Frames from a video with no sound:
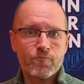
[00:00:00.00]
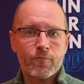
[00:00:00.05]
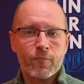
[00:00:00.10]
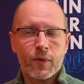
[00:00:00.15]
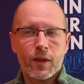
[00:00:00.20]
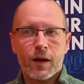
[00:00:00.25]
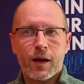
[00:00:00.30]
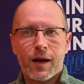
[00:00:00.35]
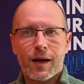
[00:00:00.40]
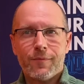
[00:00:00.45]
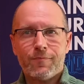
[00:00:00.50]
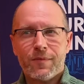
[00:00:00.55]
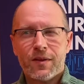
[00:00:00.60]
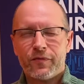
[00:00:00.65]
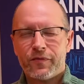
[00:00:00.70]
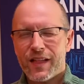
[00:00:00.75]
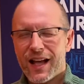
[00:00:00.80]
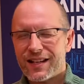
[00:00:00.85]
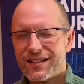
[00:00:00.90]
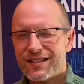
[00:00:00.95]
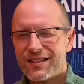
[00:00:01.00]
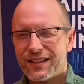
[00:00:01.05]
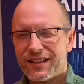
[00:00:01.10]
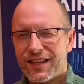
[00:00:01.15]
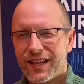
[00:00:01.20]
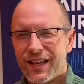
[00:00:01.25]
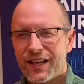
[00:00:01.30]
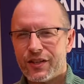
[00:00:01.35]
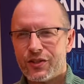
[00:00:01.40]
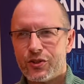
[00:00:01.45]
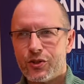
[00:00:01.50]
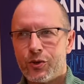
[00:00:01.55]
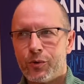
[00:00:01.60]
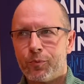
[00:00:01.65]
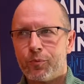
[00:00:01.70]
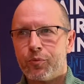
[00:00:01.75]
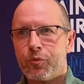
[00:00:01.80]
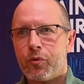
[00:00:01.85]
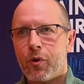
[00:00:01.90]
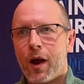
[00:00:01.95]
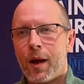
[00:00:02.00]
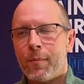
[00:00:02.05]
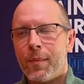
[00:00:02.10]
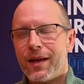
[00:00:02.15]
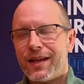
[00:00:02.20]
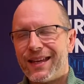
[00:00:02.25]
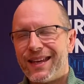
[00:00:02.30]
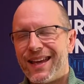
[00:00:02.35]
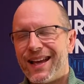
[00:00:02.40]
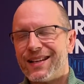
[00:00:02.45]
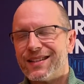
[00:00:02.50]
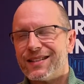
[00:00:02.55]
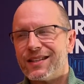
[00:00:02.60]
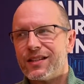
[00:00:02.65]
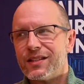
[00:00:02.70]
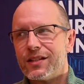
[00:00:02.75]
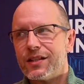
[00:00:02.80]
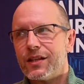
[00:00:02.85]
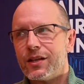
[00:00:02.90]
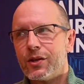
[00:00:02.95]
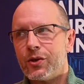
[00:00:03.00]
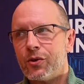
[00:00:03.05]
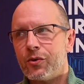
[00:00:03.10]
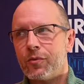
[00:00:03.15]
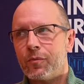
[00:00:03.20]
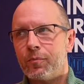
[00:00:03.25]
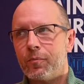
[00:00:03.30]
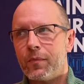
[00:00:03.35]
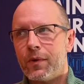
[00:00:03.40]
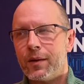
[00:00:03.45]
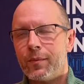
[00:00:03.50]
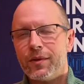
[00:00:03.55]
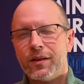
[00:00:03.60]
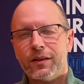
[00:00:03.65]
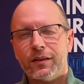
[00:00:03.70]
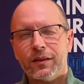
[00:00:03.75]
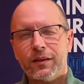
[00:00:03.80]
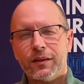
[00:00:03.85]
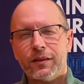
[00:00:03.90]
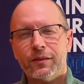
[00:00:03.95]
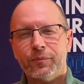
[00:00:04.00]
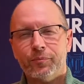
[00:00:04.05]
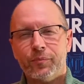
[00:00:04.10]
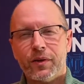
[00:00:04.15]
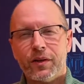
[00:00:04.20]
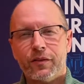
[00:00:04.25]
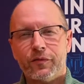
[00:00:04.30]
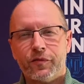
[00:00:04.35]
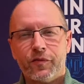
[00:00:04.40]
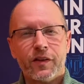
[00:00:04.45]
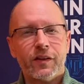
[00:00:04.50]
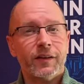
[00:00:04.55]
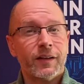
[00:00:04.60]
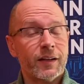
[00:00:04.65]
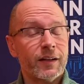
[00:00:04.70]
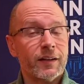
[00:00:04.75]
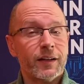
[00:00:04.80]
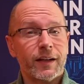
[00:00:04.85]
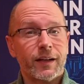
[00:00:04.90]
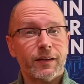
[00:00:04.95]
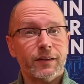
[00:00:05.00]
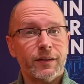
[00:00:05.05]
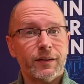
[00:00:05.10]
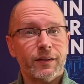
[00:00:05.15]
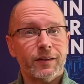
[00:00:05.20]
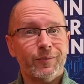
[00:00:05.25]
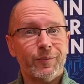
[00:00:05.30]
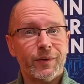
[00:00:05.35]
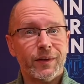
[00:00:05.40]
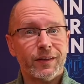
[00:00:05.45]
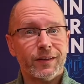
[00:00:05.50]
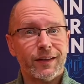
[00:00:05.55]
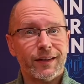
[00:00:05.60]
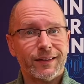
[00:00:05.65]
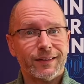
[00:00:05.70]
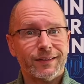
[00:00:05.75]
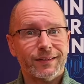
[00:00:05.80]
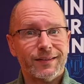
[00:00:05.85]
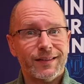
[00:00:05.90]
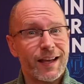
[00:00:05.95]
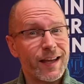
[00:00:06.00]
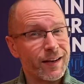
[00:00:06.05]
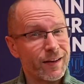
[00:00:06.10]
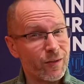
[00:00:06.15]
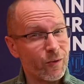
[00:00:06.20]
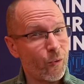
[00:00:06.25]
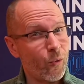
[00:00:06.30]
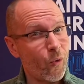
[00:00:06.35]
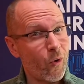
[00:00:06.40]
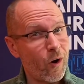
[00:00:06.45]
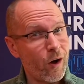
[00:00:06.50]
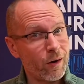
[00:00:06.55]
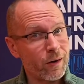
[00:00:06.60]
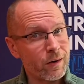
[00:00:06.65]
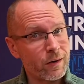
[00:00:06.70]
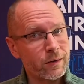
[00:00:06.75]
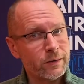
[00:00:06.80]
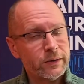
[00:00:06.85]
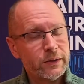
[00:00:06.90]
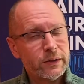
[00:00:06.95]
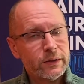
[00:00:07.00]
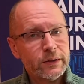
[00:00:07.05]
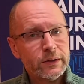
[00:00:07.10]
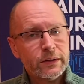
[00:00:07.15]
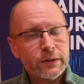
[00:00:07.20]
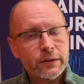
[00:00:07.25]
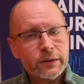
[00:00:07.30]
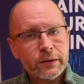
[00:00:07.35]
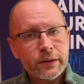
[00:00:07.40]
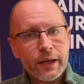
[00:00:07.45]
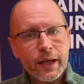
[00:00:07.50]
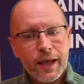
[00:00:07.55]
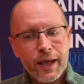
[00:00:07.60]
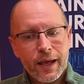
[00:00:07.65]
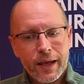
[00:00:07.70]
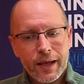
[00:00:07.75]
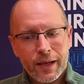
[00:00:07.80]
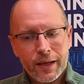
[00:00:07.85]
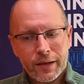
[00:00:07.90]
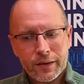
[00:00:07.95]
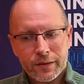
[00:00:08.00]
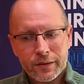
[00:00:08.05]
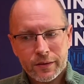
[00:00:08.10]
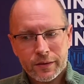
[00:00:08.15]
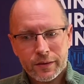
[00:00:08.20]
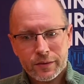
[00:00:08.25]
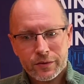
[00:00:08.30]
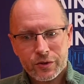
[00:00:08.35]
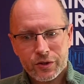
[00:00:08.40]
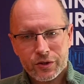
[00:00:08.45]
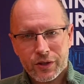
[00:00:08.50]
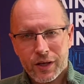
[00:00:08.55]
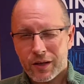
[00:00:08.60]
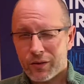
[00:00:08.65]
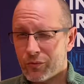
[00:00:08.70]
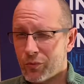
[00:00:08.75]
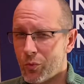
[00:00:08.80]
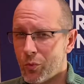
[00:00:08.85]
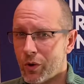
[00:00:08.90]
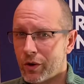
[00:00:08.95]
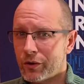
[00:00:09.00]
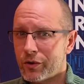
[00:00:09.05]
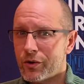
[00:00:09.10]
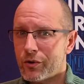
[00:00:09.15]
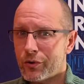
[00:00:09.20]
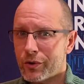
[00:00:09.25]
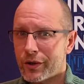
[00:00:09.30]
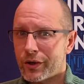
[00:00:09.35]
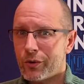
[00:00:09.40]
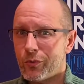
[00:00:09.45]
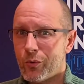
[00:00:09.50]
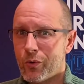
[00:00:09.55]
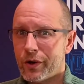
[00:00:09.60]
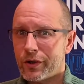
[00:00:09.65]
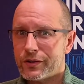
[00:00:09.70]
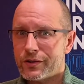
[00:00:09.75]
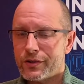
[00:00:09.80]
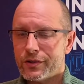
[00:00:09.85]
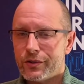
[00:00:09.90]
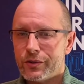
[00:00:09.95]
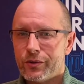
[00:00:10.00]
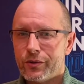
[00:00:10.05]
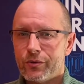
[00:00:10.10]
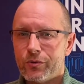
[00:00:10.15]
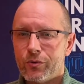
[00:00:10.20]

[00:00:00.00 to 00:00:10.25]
If that's the case, my guess is that you're maybe a little bit feeling like a little bit like dead in the water and just kind of wondering what to do,